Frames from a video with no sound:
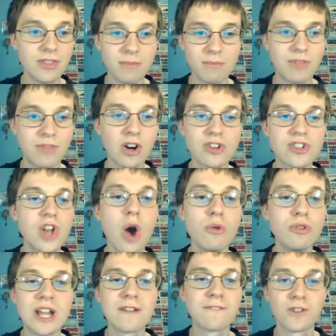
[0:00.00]
there's no
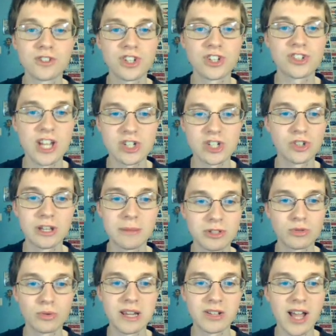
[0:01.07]
difference essentially
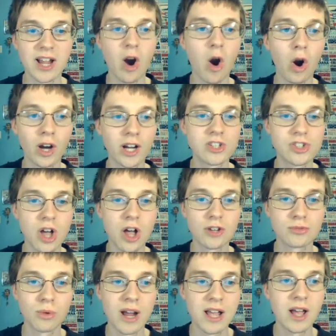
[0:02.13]
between like
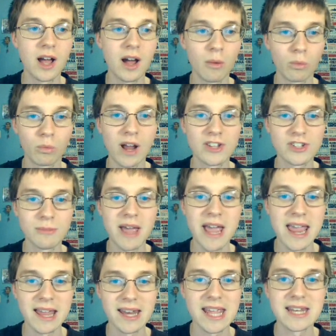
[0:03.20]
Arkansas's
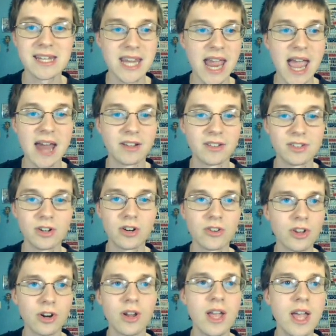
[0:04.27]
resume and Indiana's.
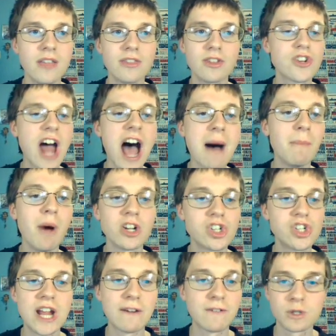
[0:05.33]
There's not much
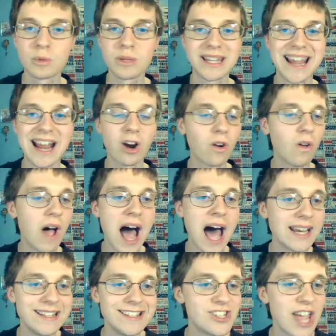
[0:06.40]
difference between
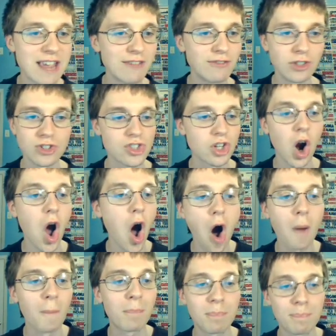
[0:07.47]
Carolina and Xavier's. They're
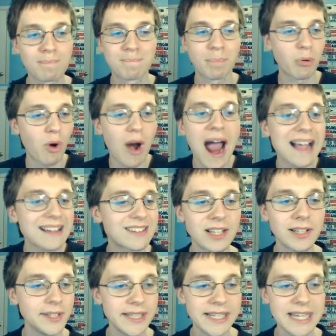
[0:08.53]
all
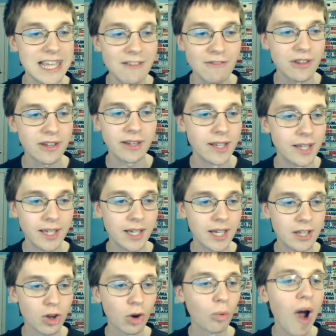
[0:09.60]
practically even.
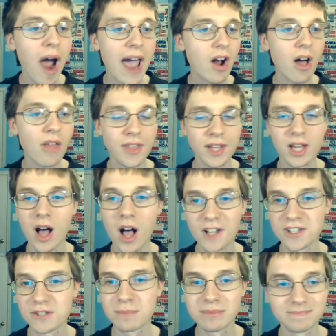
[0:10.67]
They're right on the
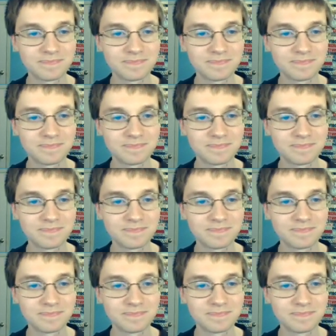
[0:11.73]
cusp.